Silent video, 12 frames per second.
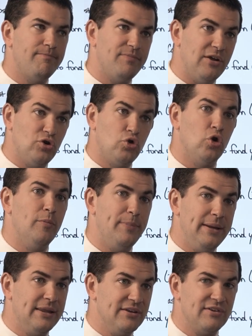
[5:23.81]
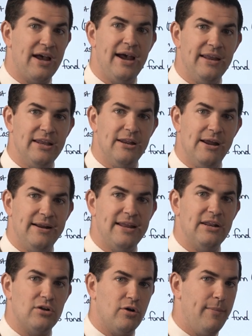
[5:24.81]
They should be designed in an
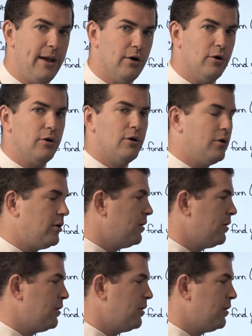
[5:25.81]
identical manner.